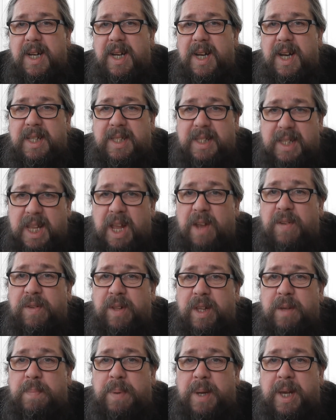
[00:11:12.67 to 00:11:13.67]
I'd
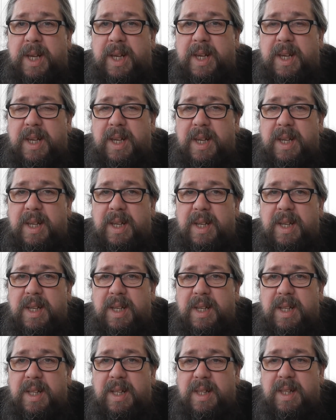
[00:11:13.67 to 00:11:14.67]
definitely pick
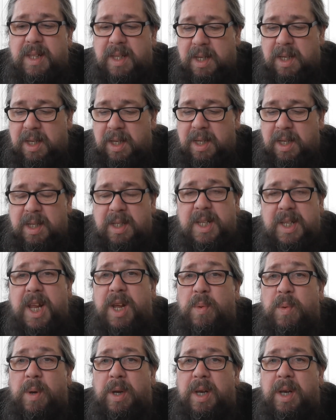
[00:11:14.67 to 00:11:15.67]
the
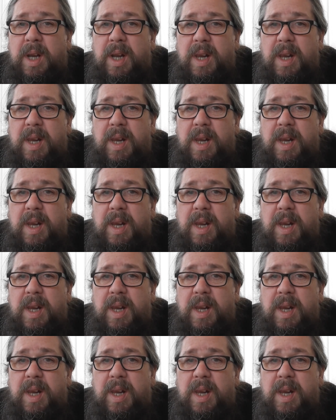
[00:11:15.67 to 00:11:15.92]
steak one.